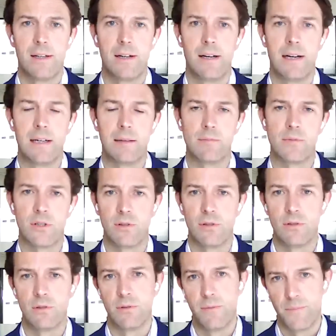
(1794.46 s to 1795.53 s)

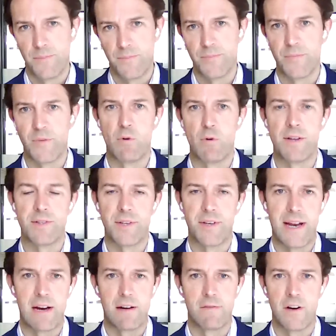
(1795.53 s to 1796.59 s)
to the ones that
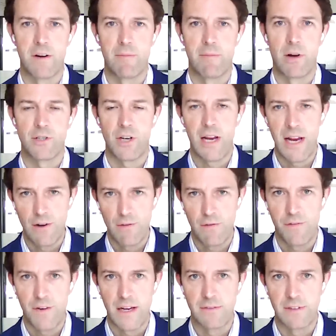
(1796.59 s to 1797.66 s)
now are very much in
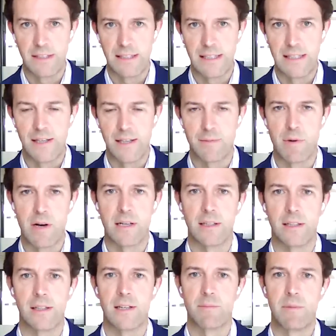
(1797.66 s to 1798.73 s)
favor in this
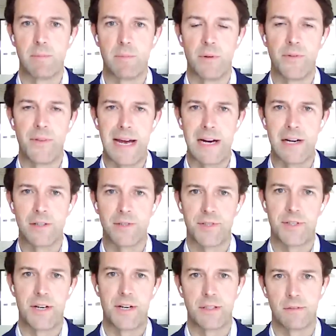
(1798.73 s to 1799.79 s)
market as people now
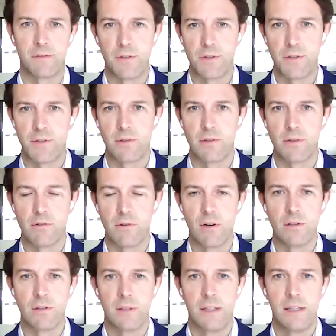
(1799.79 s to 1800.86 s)
start to focus on
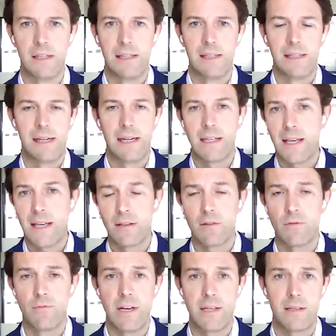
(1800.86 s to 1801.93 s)
growth. And again,
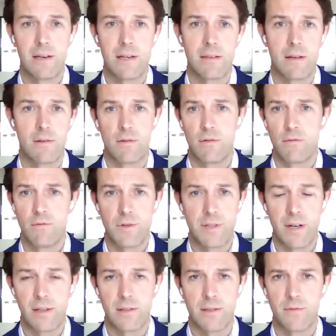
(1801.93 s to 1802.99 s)
the reason is that the
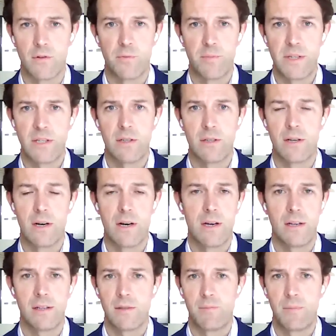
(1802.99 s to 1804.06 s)
results have all been good.
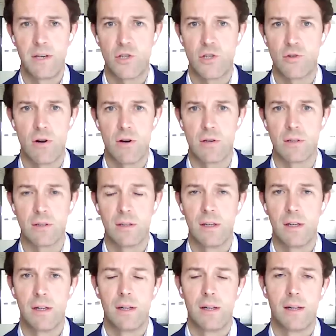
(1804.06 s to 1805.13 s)
Earnings have strong.
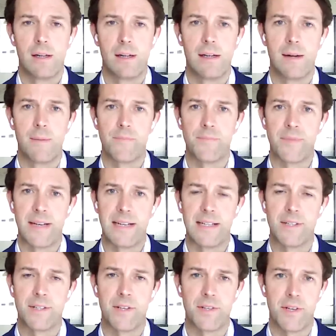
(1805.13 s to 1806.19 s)

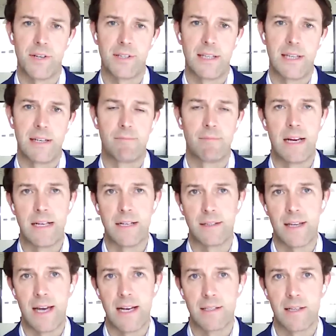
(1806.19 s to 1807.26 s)
And there's certainly in
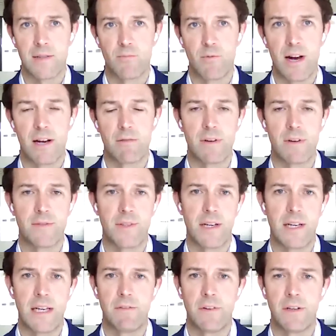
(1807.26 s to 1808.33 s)
cases where we've seen
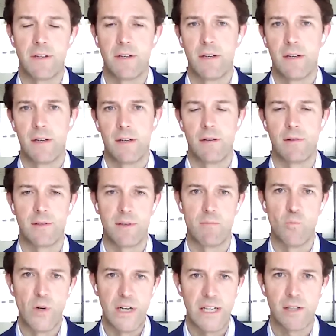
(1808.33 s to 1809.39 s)
even some
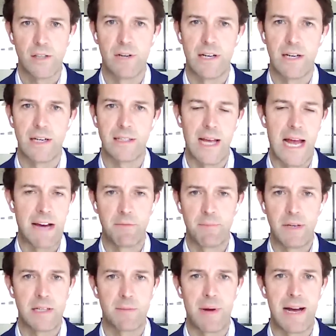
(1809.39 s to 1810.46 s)
weaker earnings, they haven't
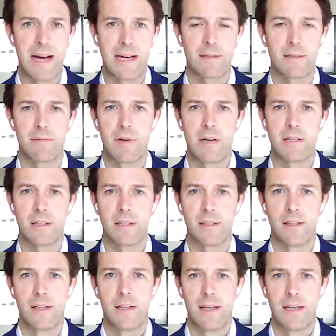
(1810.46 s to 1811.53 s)
been as bad as the market
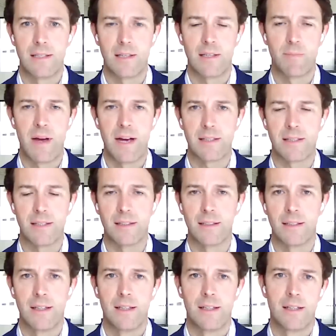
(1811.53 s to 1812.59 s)
is expected.
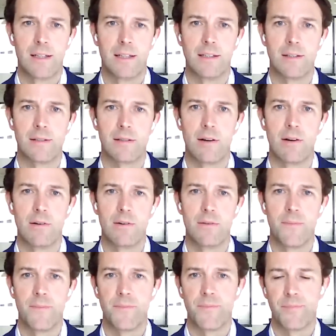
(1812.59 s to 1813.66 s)
And
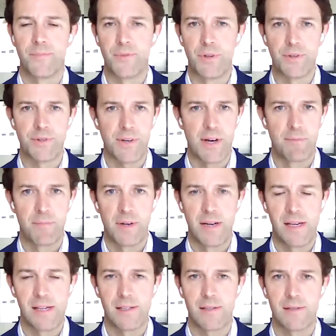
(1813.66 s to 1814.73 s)
so those
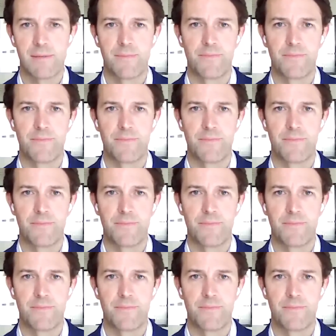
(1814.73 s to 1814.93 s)
companies,